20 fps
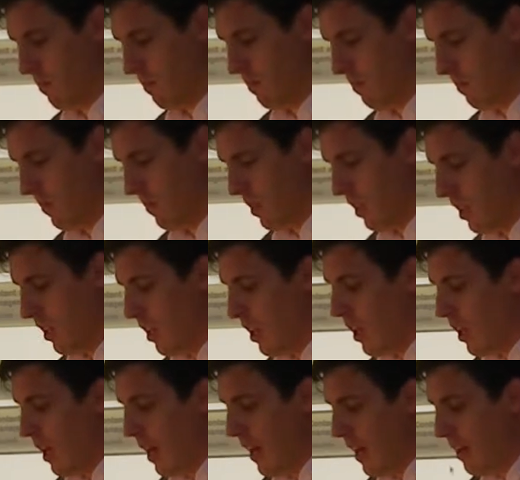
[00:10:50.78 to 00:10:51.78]
And
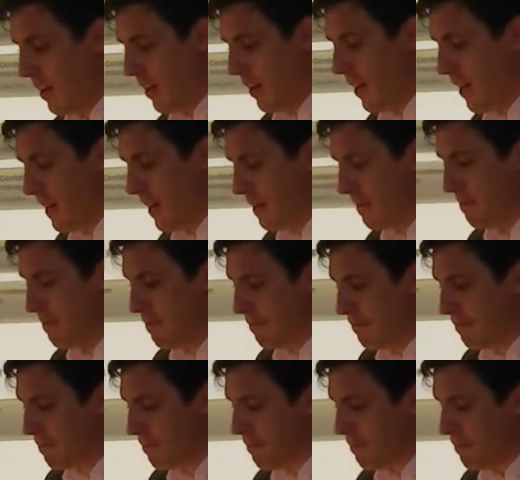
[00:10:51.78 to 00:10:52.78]
um,
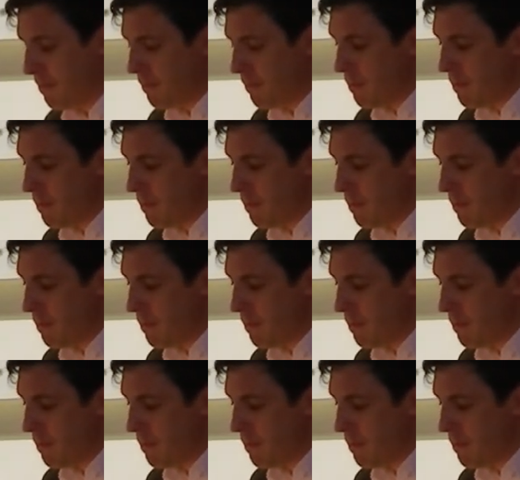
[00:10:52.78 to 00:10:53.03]
if